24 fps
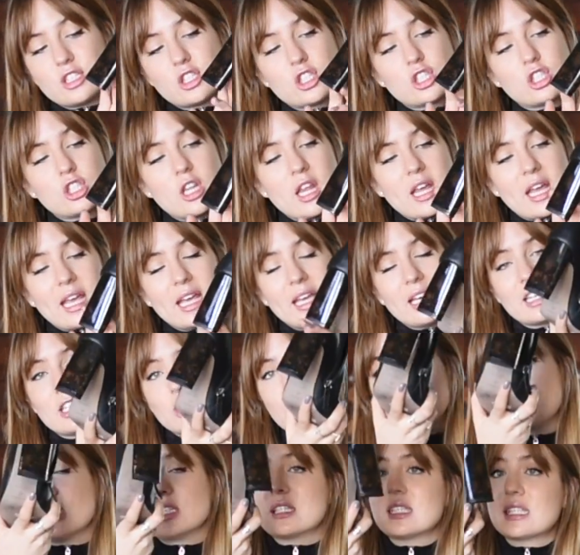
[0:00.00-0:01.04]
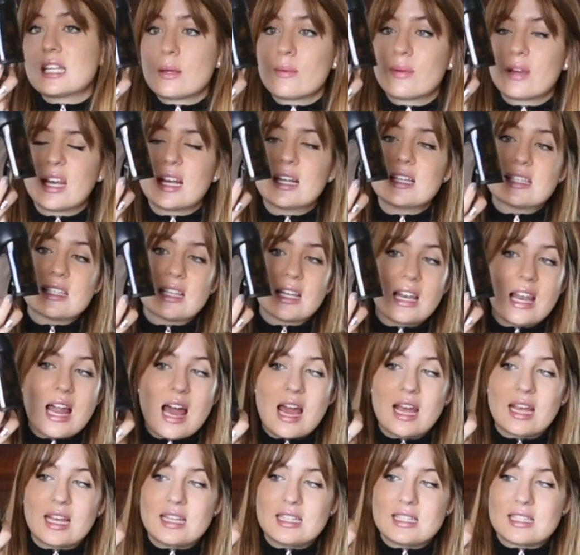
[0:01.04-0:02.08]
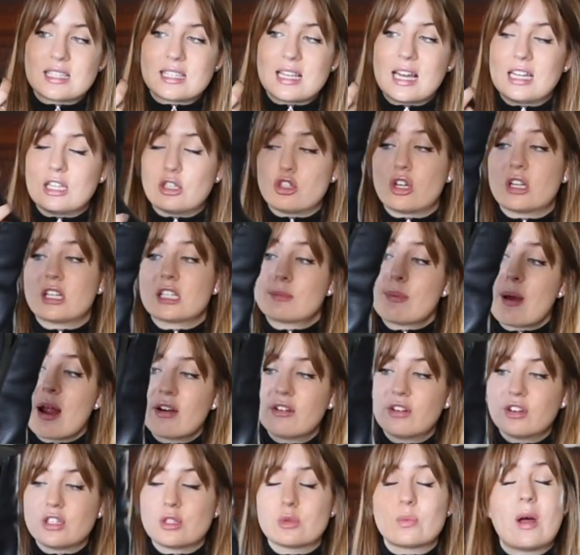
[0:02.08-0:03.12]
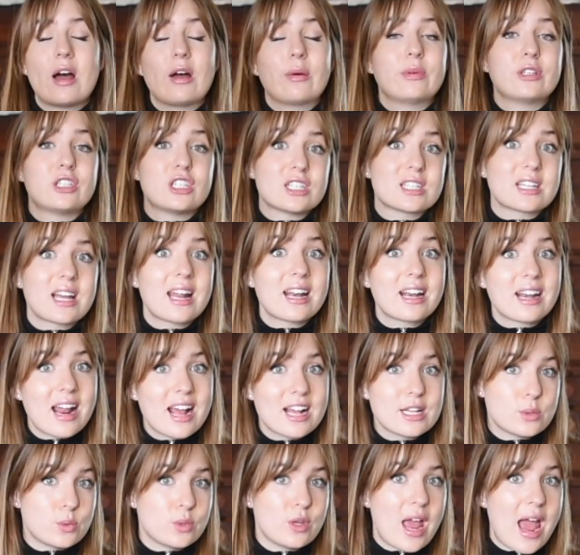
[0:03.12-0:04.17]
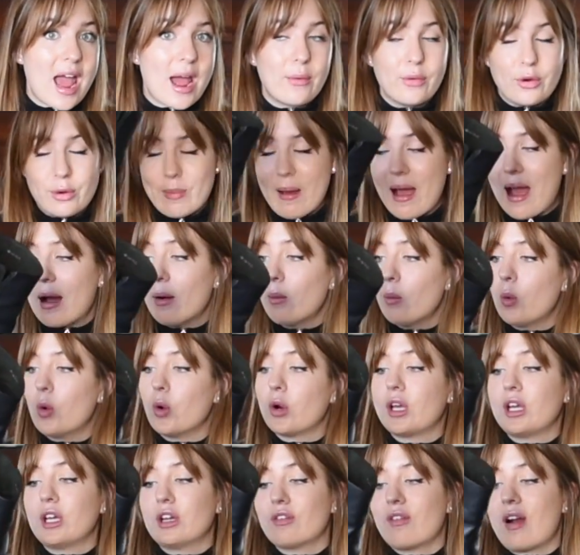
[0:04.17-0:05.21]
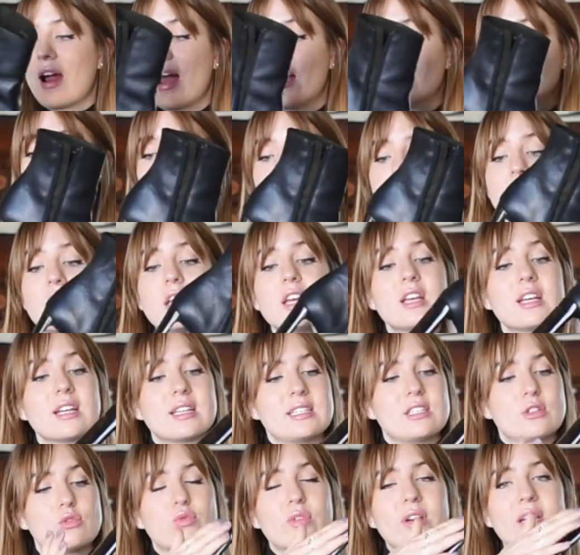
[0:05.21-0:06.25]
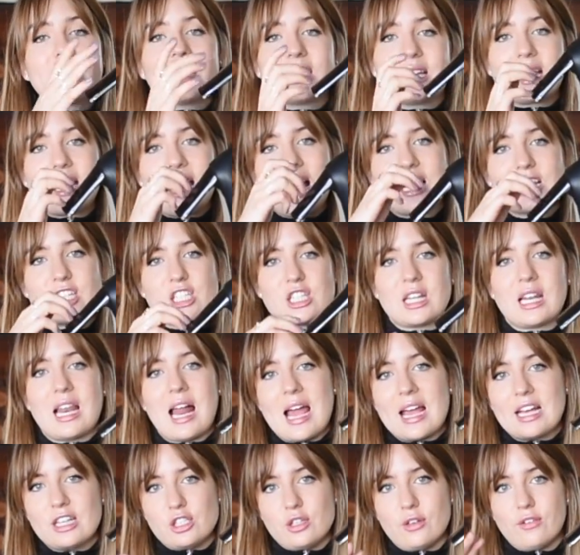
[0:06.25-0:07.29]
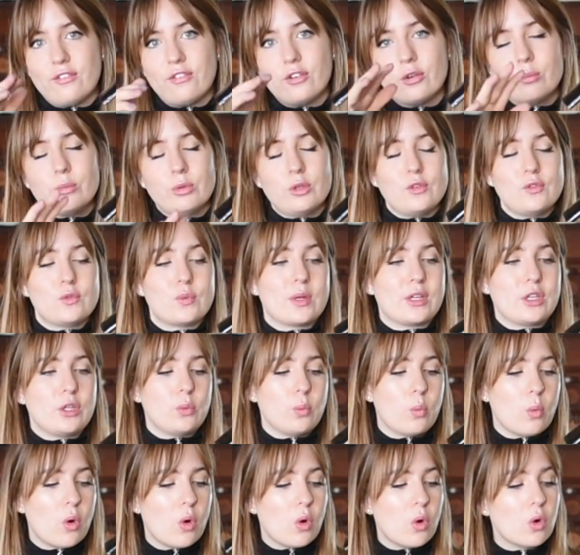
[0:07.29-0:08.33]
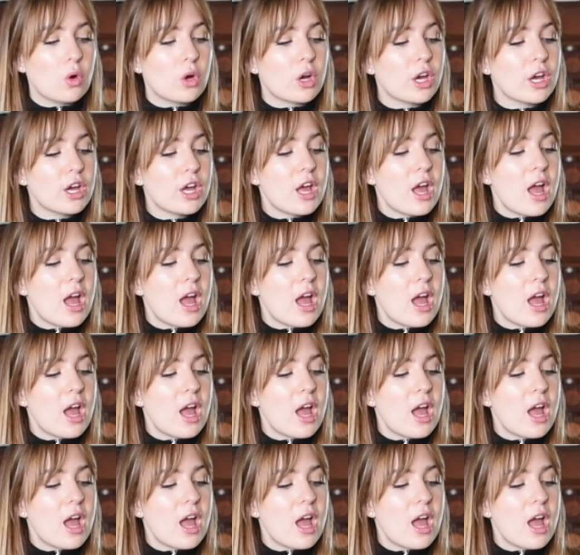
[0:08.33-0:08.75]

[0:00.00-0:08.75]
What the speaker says: the heel, as you can see when it hits the light, is slightly transparent as well, which is kind of nice when you're out and about, walking around, because it's really going to catch the light as your foot moves when you walk.